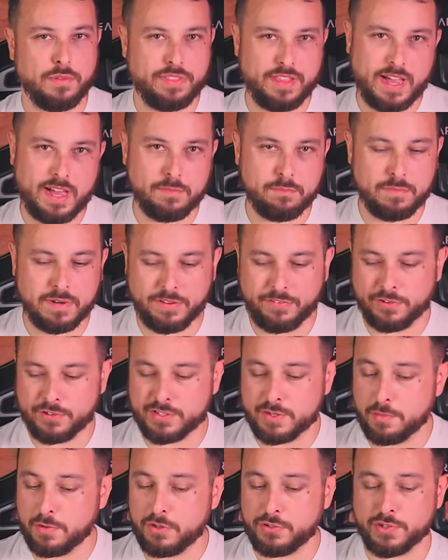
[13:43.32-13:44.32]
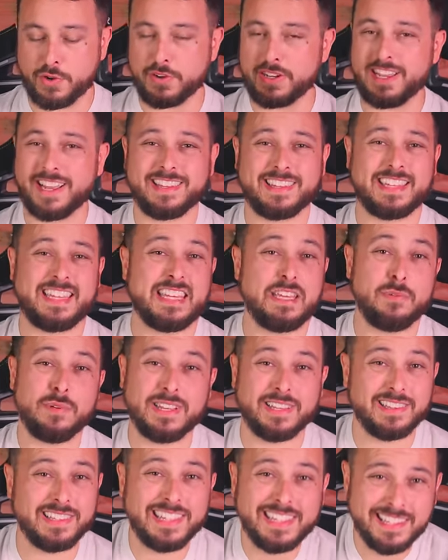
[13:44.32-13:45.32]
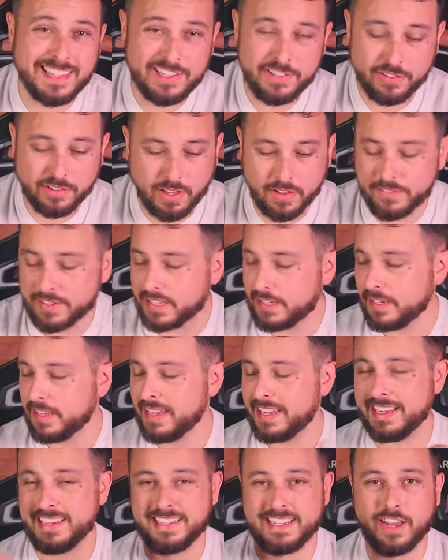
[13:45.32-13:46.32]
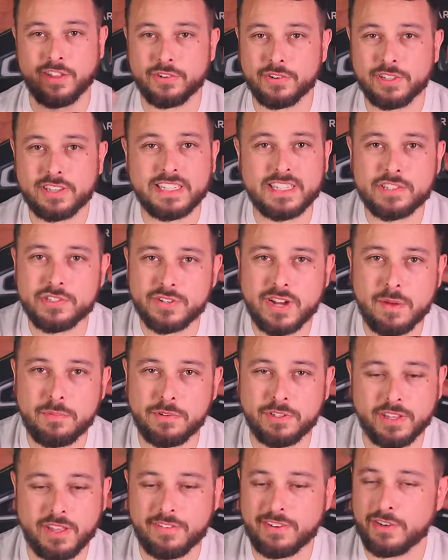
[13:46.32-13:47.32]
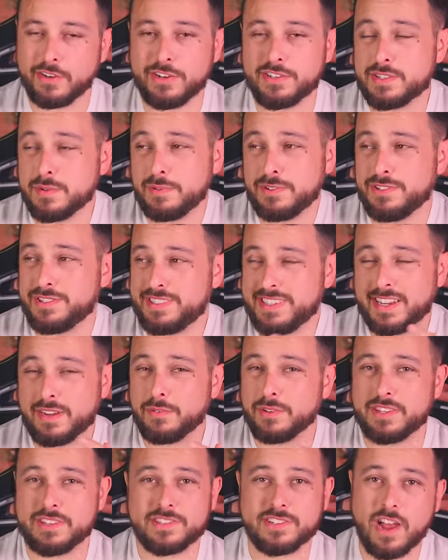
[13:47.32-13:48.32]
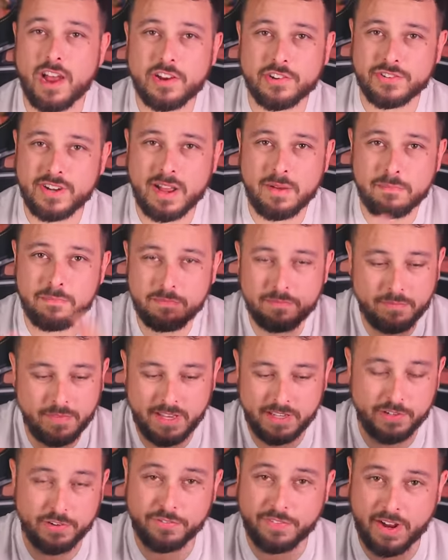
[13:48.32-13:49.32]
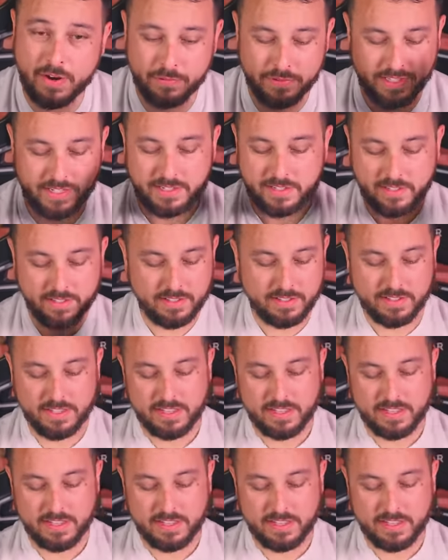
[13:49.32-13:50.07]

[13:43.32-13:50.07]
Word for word: with that. But if you're someone who's already got the Kiwi Elite and you love it, any other Elite strap and you love it, or you're someone who's sticking with the stock strap and you're fine with it, this is